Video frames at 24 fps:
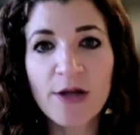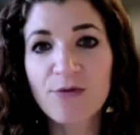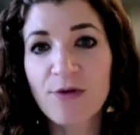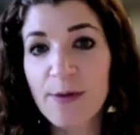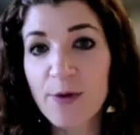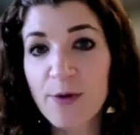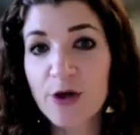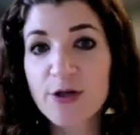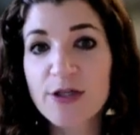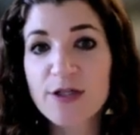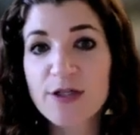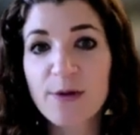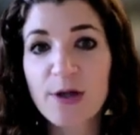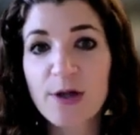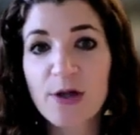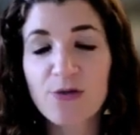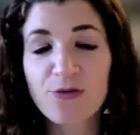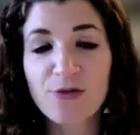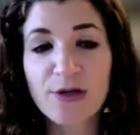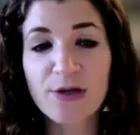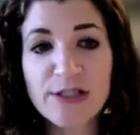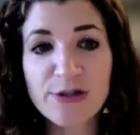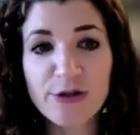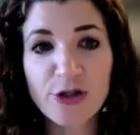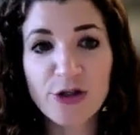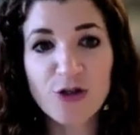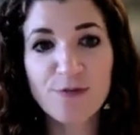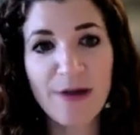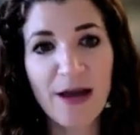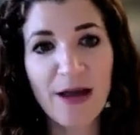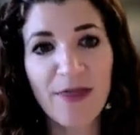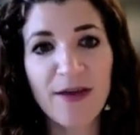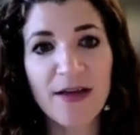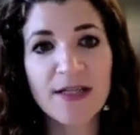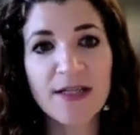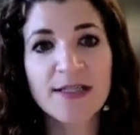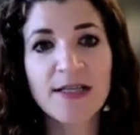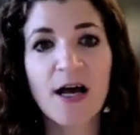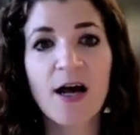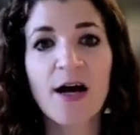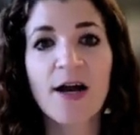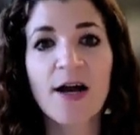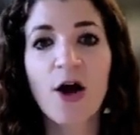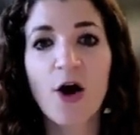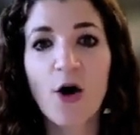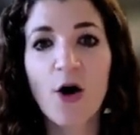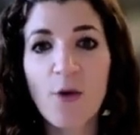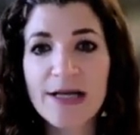and reproducible research methods
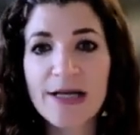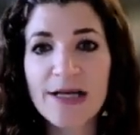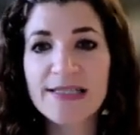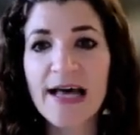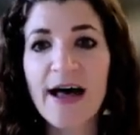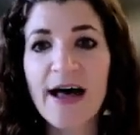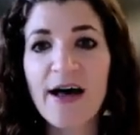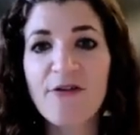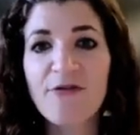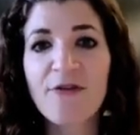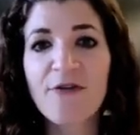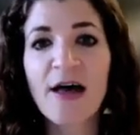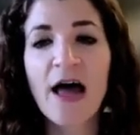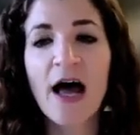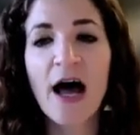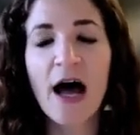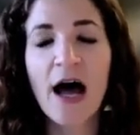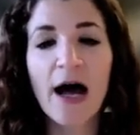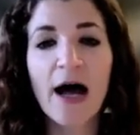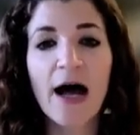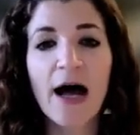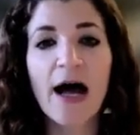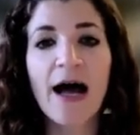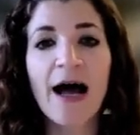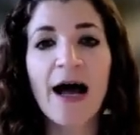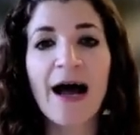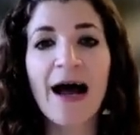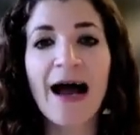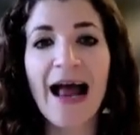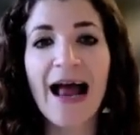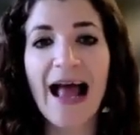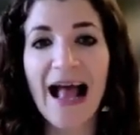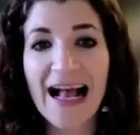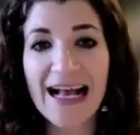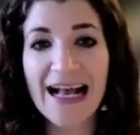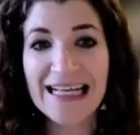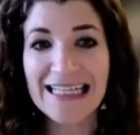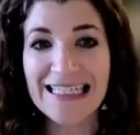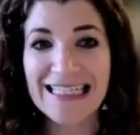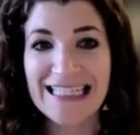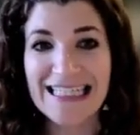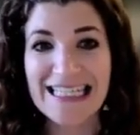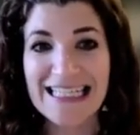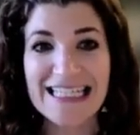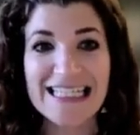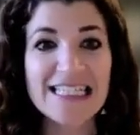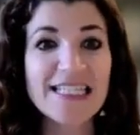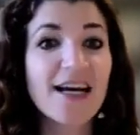on OSF has
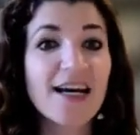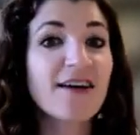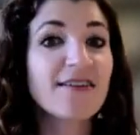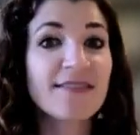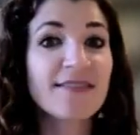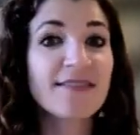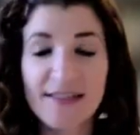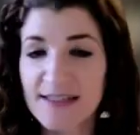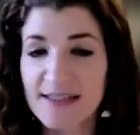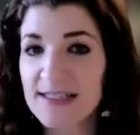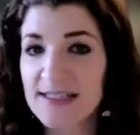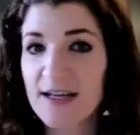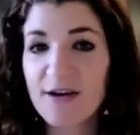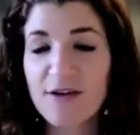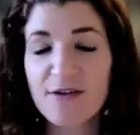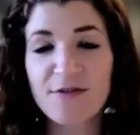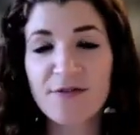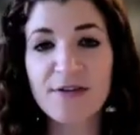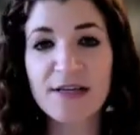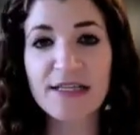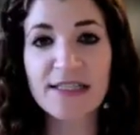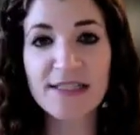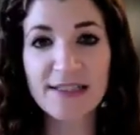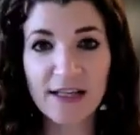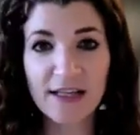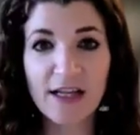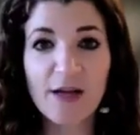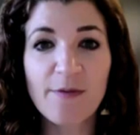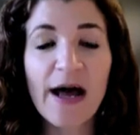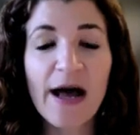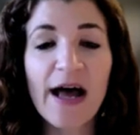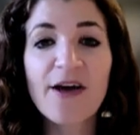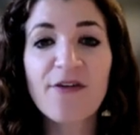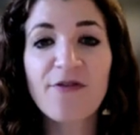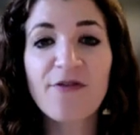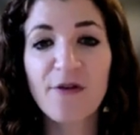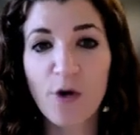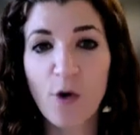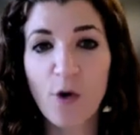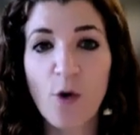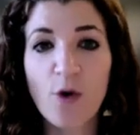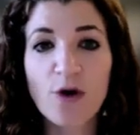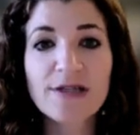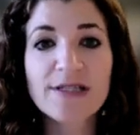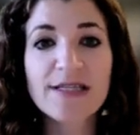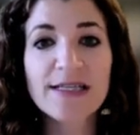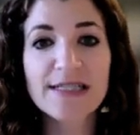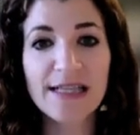dozens of syllabi for
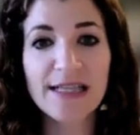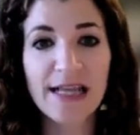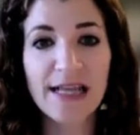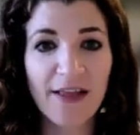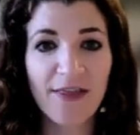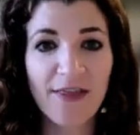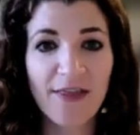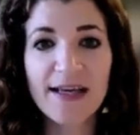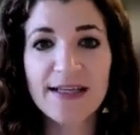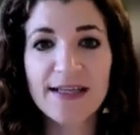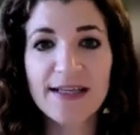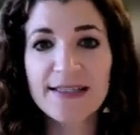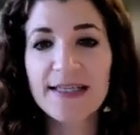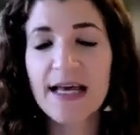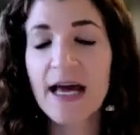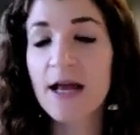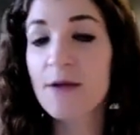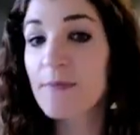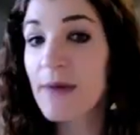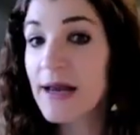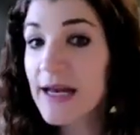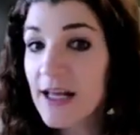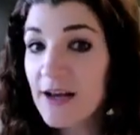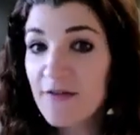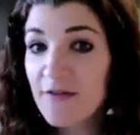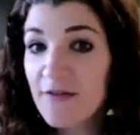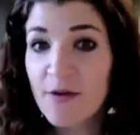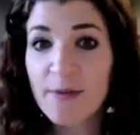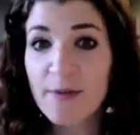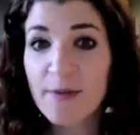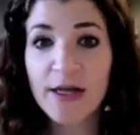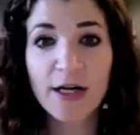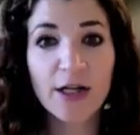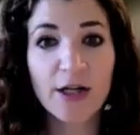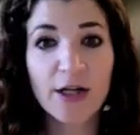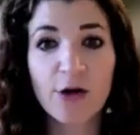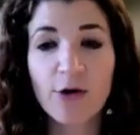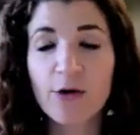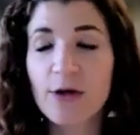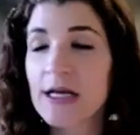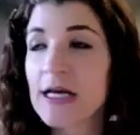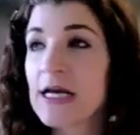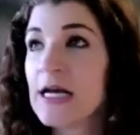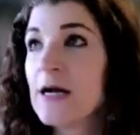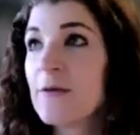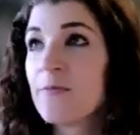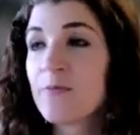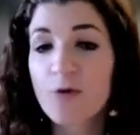courses like this, and many of them include
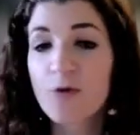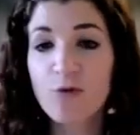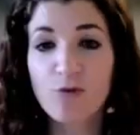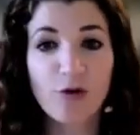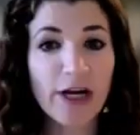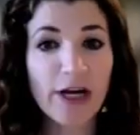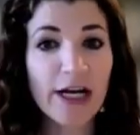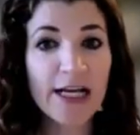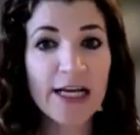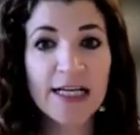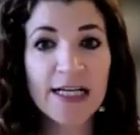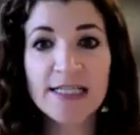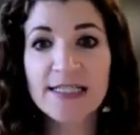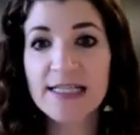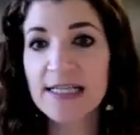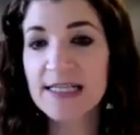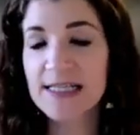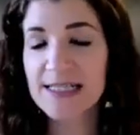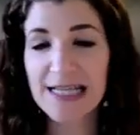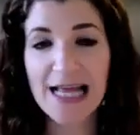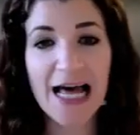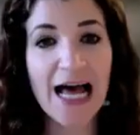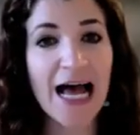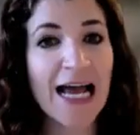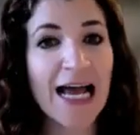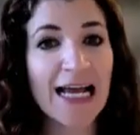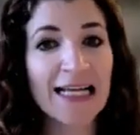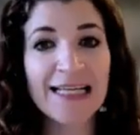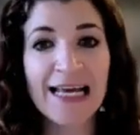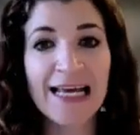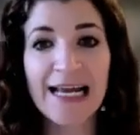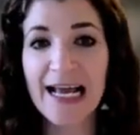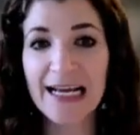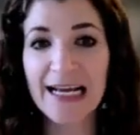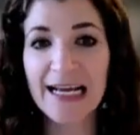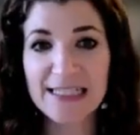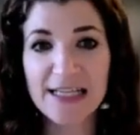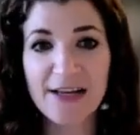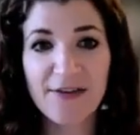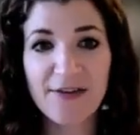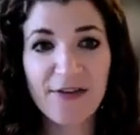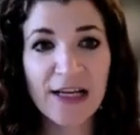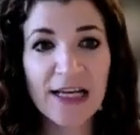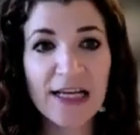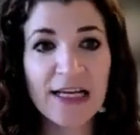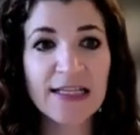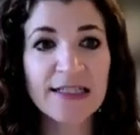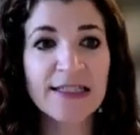readings and slides and
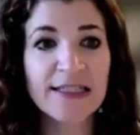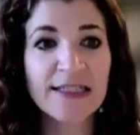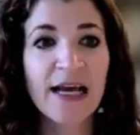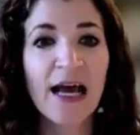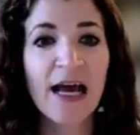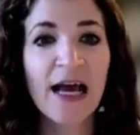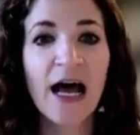activities.